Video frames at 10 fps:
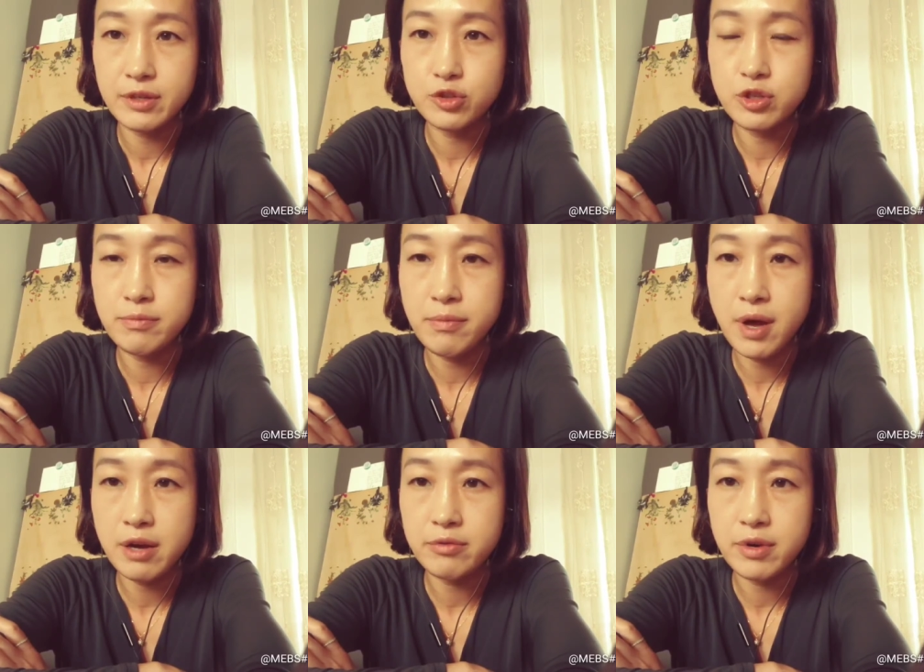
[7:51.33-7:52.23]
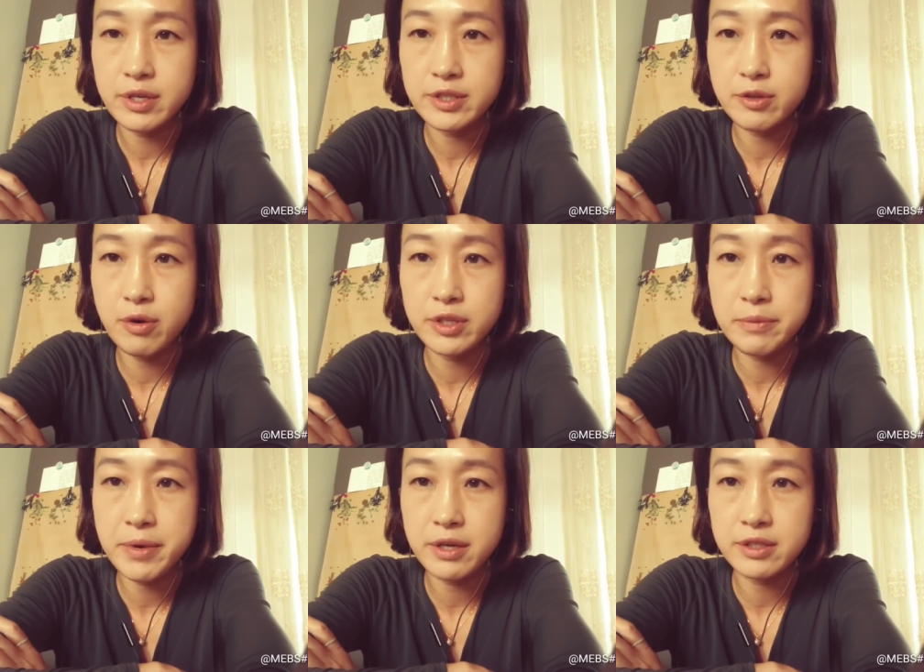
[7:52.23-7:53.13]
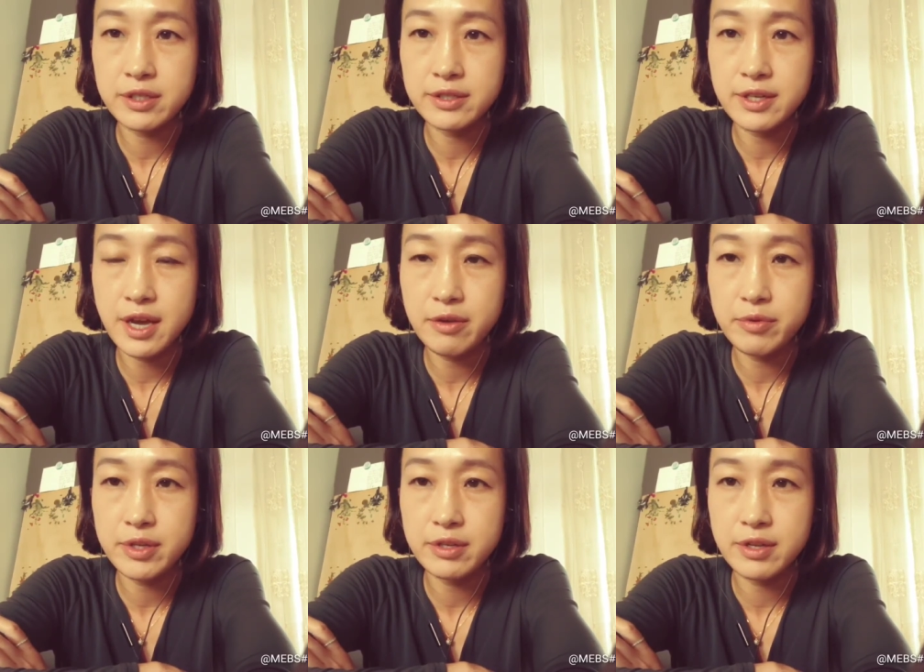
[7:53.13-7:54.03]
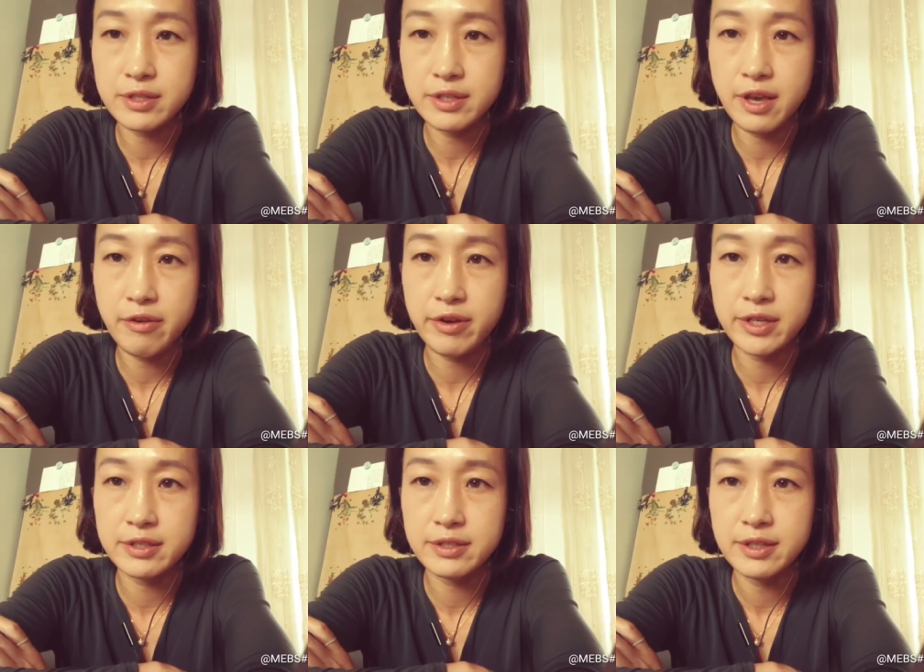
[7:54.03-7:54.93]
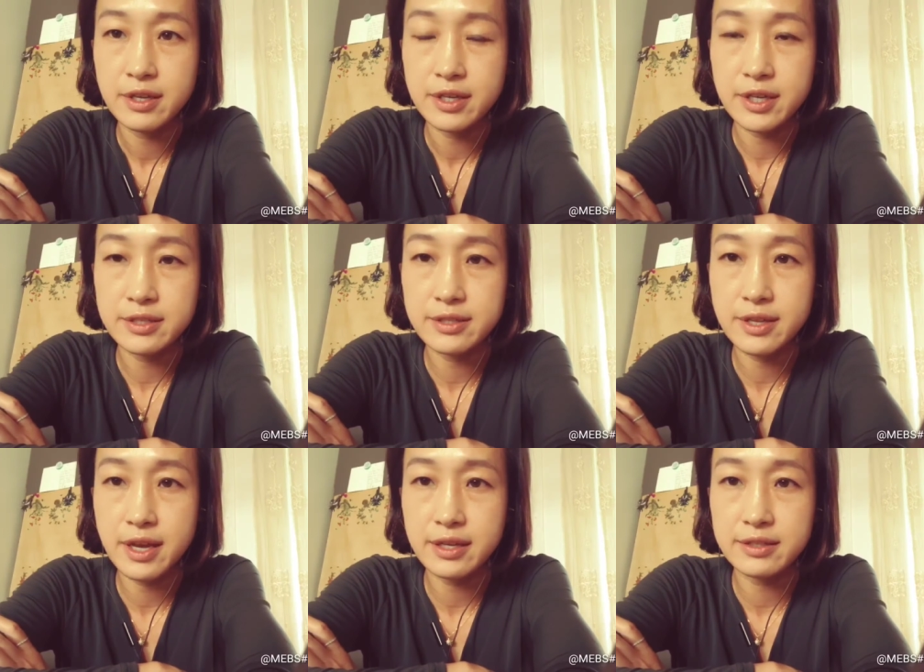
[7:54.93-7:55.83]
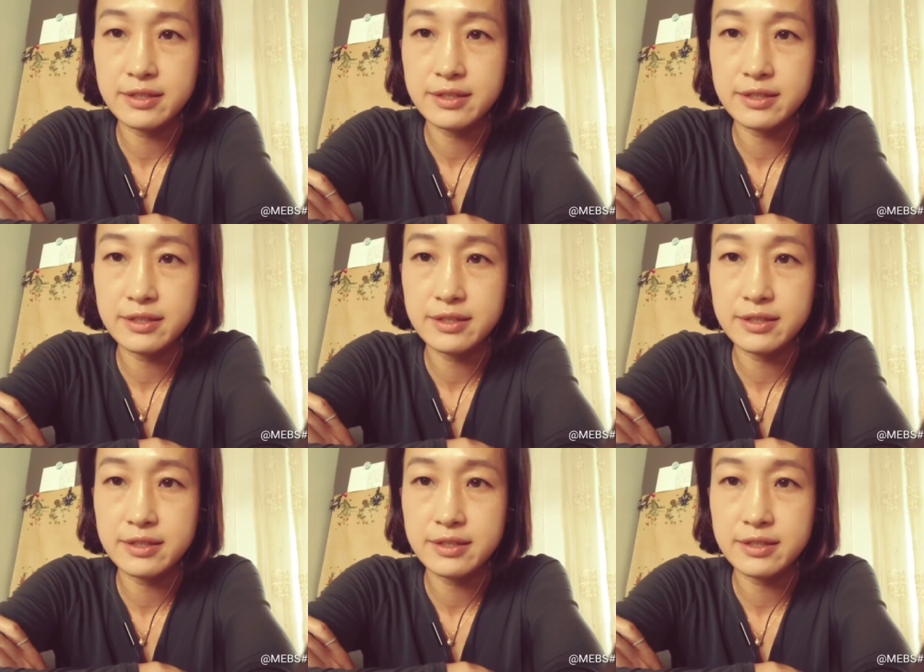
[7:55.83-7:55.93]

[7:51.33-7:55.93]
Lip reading: Tomorrow is going to be a good day with this current, he said.